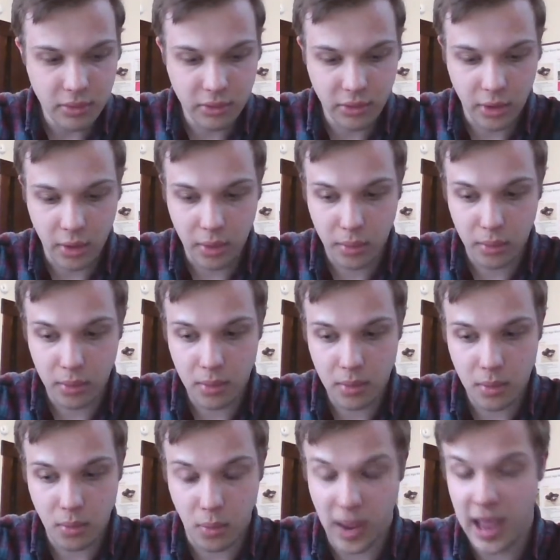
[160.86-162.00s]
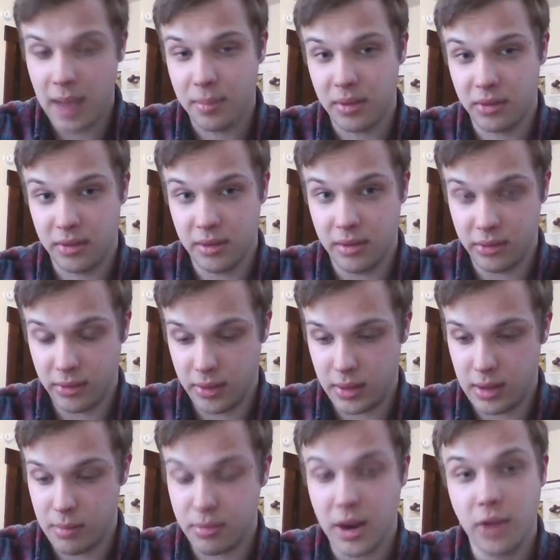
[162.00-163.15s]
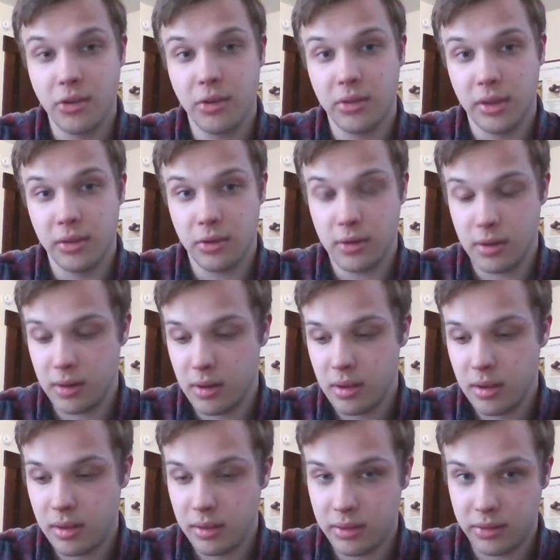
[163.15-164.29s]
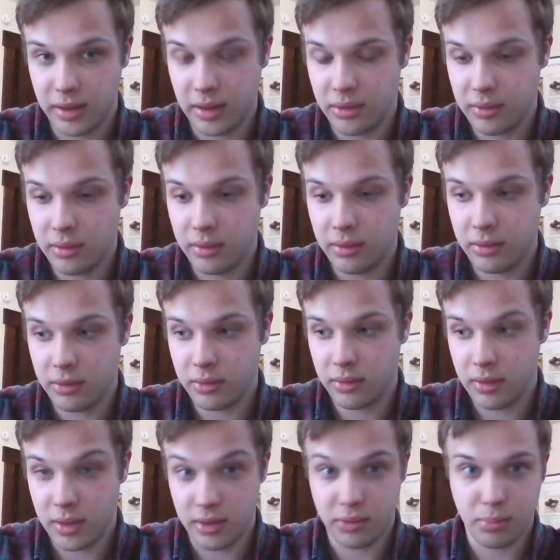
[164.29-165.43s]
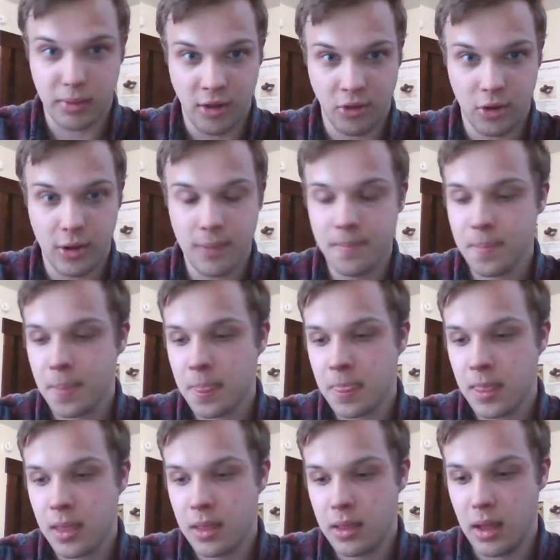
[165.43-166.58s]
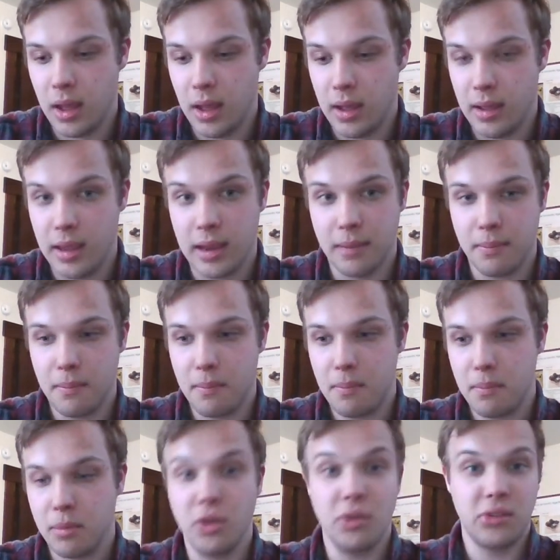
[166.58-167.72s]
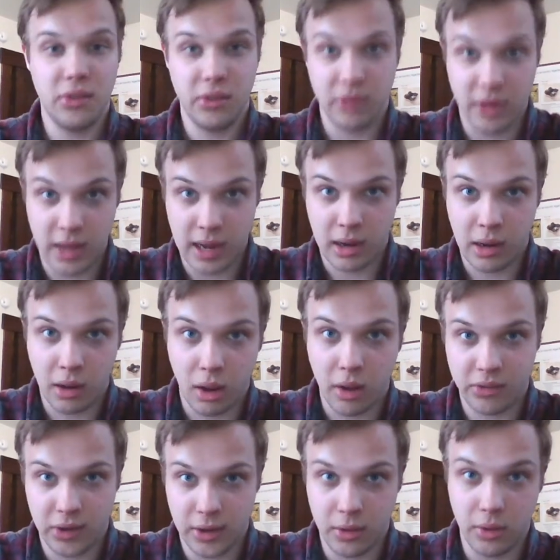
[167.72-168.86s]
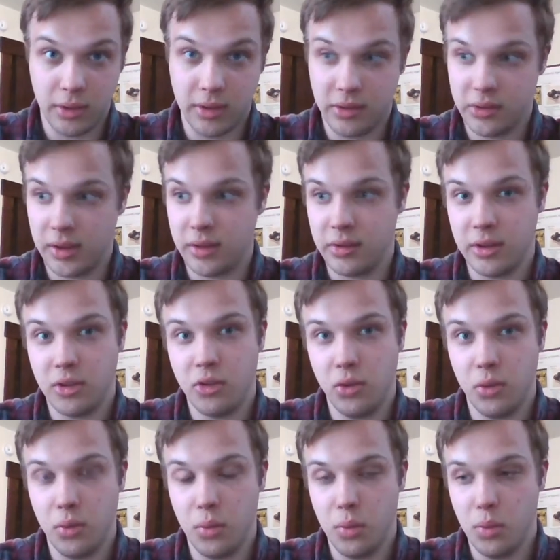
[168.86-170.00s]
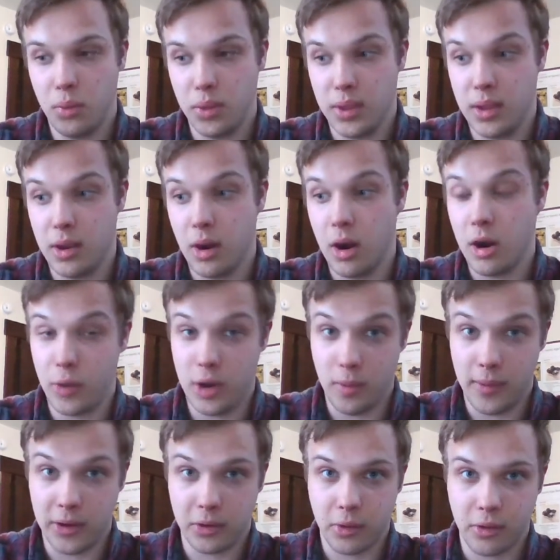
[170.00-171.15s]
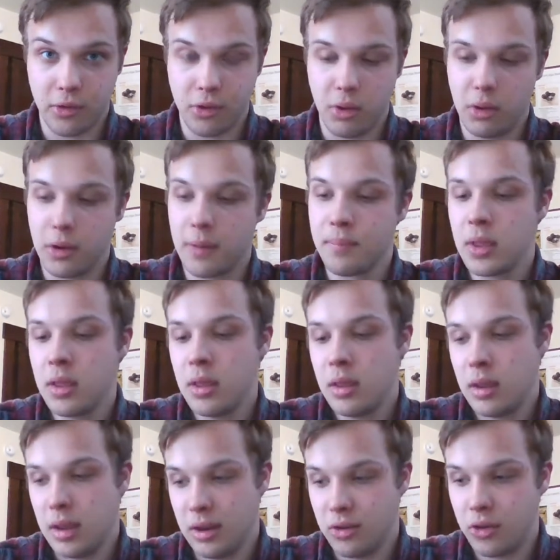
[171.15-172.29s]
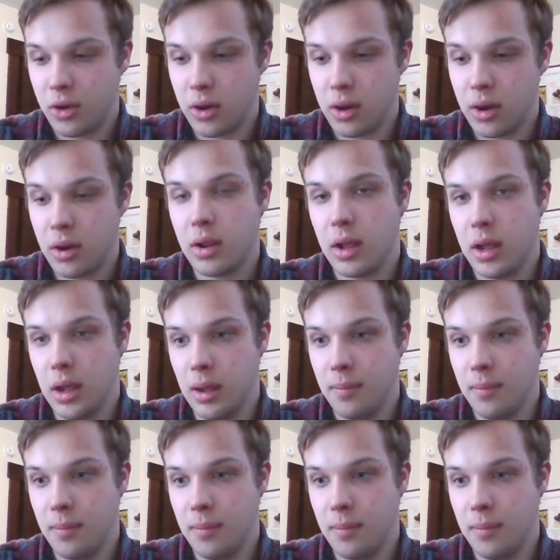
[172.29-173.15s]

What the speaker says: So what happens is the pressure sensor senses this pressure. It produces an analog signal and sends it to the Arduino microcontroller. In turn,